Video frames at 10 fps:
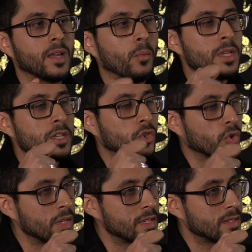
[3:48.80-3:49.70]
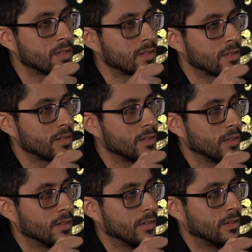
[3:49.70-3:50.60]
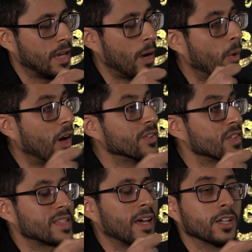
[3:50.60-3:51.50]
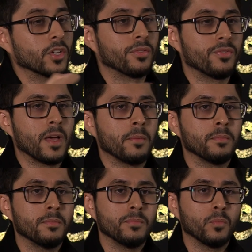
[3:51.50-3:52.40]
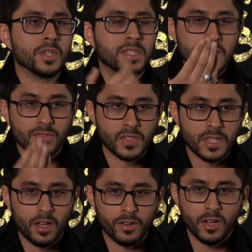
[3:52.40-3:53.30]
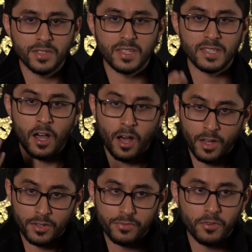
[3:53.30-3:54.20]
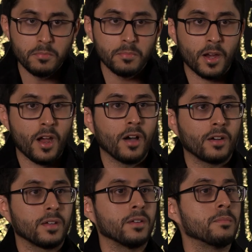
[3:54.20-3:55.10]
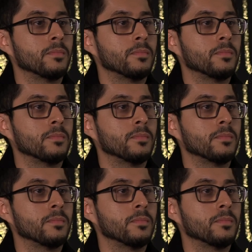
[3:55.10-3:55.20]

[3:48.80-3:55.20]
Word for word: that we increase our understanding of them we see in the ziyarat says arifum bihaqqihim